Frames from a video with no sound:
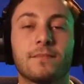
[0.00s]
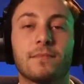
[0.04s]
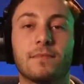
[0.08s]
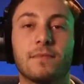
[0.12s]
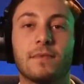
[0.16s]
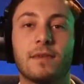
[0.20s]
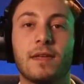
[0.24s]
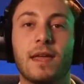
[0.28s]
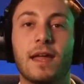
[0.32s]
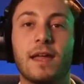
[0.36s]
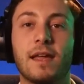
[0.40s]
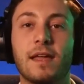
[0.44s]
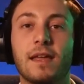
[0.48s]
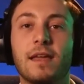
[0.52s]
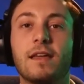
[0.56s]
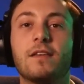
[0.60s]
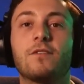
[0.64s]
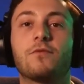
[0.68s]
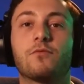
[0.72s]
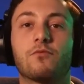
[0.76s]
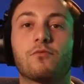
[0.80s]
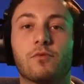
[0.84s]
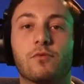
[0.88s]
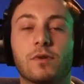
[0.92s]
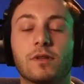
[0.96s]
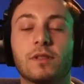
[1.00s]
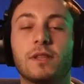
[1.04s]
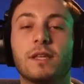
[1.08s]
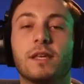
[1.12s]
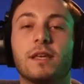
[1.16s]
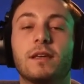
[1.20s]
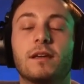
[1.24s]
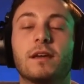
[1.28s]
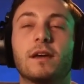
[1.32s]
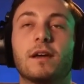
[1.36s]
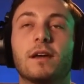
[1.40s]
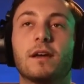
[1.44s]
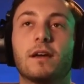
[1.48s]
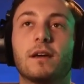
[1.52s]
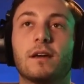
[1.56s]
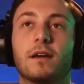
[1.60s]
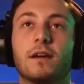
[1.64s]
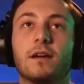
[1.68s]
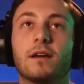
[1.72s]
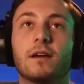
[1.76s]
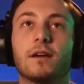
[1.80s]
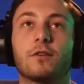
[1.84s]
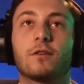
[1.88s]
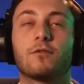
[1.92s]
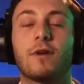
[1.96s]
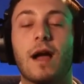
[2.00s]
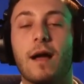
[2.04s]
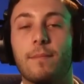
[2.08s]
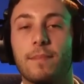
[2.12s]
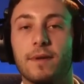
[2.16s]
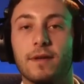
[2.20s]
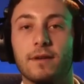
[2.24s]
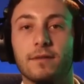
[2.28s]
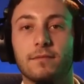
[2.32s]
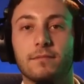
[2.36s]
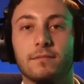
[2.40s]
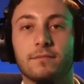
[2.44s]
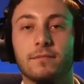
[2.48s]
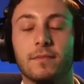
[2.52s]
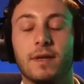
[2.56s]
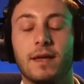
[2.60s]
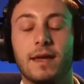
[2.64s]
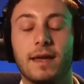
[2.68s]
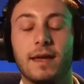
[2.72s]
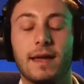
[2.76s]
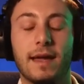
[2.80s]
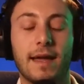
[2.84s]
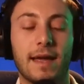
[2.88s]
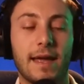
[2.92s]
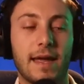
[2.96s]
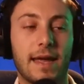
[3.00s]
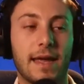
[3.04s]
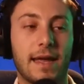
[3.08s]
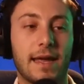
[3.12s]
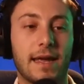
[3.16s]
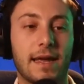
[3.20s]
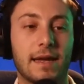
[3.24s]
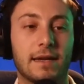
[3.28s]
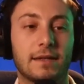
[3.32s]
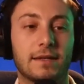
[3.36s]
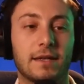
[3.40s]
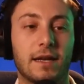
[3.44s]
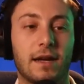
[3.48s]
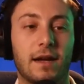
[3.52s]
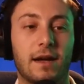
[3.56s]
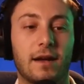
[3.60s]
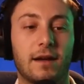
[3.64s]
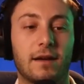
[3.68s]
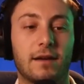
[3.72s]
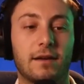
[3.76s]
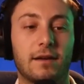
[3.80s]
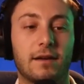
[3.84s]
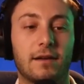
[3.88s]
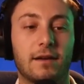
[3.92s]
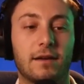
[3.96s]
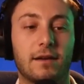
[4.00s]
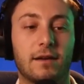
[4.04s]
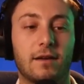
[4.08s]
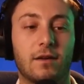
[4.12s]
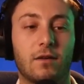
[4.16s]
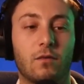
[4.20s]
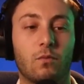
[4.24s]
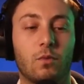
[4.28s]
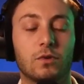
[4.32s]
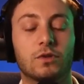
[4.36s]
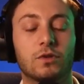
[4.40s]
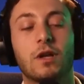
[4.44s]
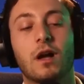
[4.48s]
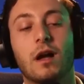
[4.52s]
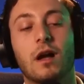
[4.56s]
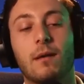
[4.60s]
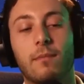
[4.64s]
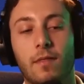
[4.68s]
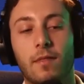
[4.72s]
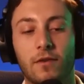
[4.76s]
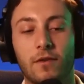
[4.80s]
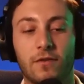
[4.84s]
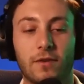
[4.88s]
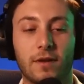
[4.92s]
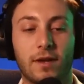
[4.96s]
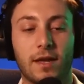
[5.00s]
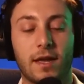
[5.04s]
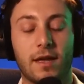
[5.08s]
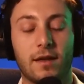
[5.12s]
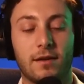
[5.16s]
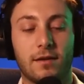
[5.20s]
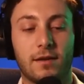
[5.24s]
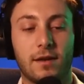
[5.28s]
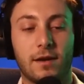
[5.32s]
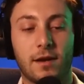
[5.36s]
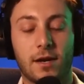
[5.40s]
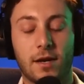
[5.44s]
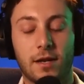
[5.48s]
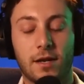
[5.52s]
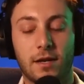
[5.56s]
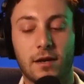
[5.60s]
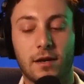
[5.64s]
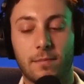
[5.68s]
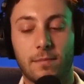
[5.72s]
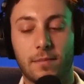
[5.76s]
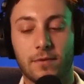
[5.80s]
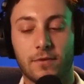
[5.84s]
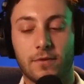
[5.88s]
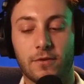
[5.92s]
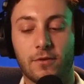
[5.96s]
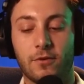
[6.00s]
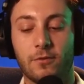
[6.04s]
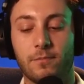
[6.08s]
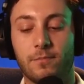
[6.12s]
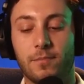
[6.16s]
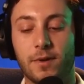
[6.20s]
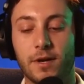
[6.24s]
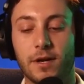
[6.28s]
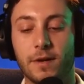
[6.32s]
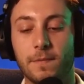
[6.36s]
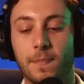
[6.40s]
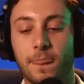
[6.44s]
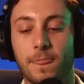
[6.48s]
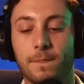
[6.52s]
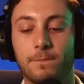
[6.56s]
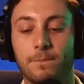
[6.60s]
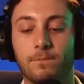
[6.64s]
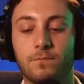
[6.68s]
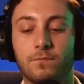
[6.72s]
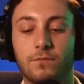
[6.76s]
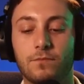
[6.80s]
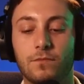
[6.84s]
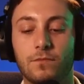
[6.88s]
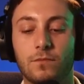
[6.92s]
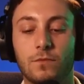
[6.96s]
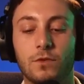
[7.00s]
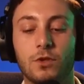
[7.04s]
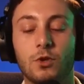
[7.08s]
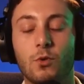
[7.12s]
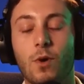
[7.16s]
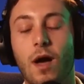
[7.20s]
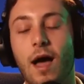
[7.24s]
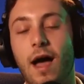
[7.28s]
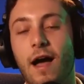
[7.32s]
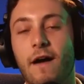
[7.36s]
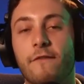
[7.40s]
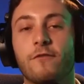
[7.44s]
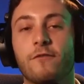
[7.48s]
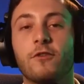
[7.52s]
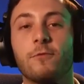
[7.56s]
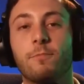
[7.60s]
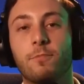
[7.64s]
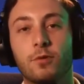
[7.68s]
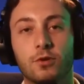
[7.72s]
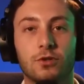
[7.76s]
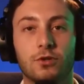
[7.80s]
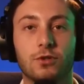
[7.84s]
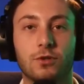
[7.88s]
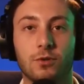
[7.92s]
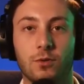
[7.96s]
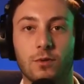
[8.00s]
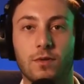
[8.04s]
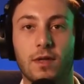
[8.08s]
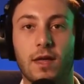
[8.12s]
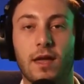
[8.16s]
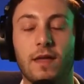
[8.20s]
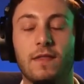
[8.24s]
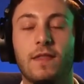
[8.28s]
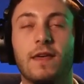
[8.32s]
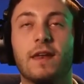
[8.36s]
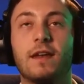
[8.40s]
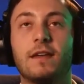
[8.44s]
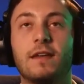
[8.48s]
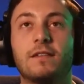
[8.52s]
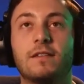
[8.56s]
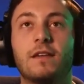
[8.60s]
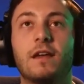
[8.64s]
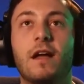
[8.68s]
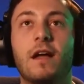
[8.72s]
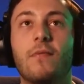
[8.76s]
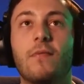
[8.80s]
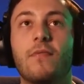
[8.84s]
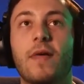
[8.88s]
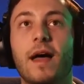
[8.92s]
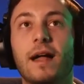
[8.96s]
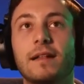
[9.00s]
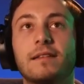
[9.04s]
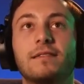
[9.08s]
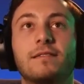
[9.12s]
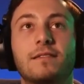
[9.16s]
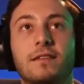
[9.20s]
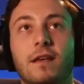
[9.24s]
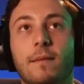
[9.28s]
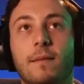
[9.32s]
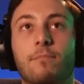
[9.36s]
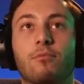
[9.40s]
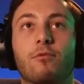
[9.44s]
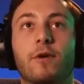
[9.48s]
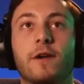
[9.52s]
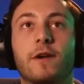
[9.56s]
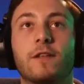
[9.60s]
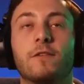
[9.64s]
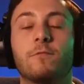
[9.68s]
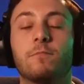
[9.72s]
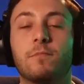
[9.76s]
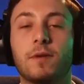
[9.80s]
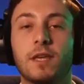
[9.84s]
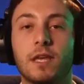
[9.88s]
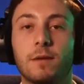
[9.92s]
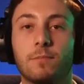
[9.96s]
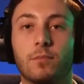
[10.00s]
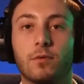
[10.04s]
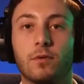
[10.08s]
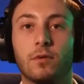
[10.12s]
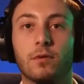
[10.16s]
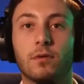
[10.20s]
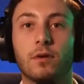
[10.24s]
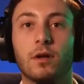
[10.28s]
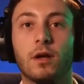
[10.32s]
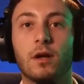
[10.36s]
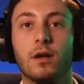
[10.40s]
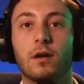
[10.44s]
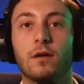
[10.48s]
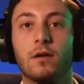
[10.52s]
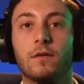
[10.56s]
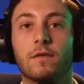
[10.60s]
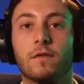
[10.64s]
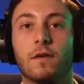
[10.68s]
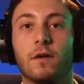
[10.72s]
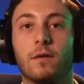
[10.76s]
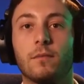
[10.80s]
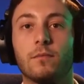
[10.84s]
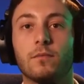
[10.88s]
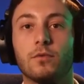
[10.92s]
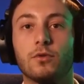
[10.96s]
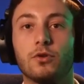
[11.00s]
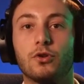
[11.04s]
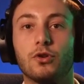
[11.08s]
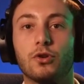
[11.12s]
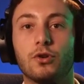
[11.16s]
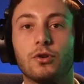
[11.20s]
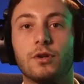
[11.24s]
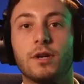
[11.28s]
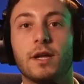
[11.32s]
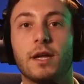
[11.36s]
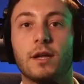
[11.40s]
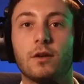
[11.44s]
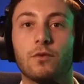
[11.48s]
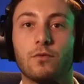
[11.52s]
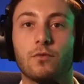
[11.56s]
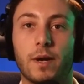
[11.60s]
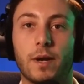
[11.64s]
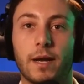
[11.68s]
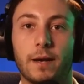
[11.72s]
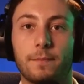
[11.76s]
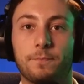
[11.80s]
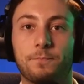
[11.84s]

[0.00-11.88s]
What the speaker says: It is really crappy. And we'll talk about this again in another episode, but you have to push through that. That separates people from good and great.